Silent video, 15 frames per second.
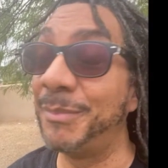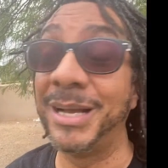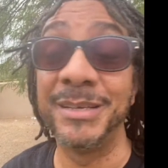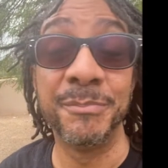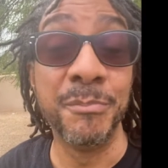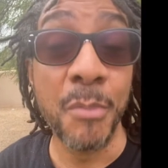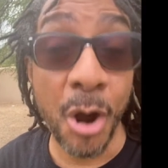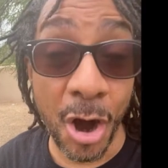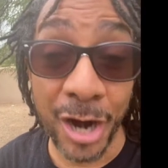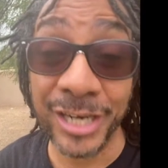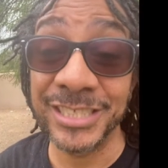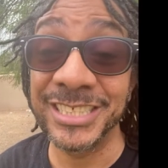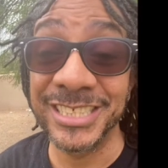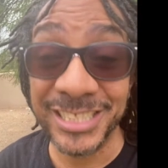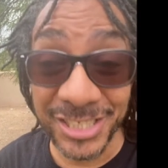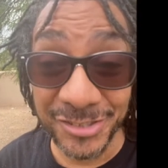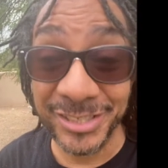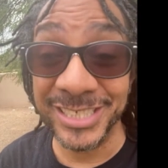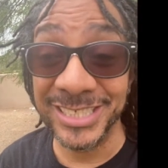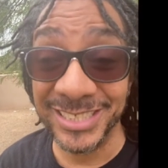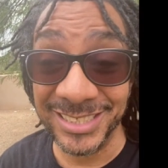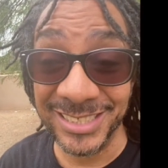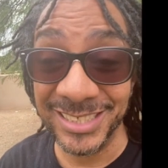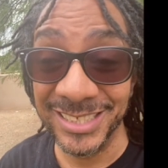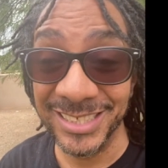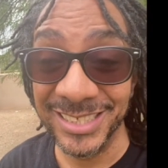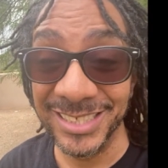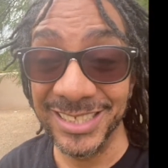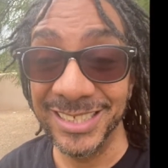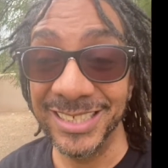Mars series.
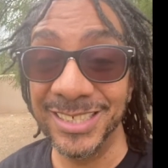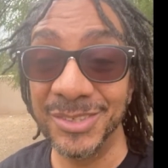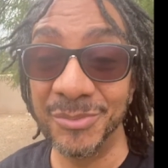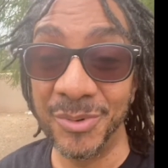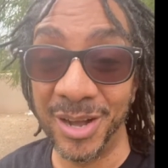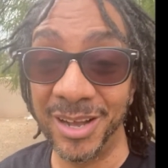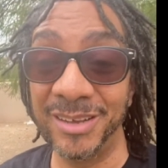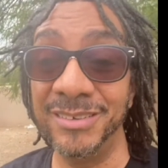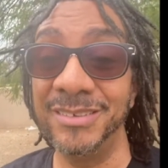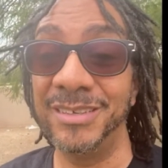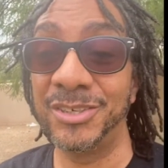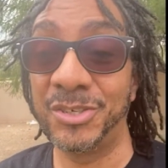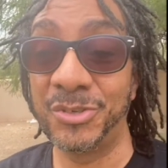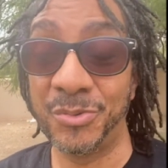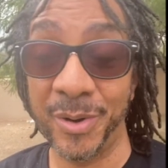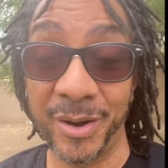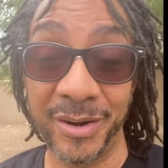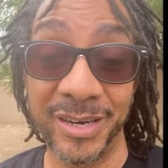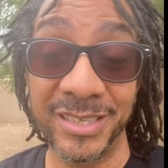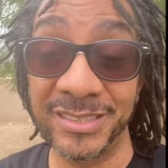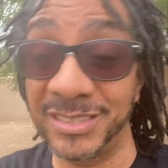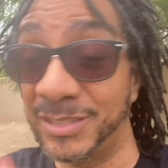Well, Aquarius is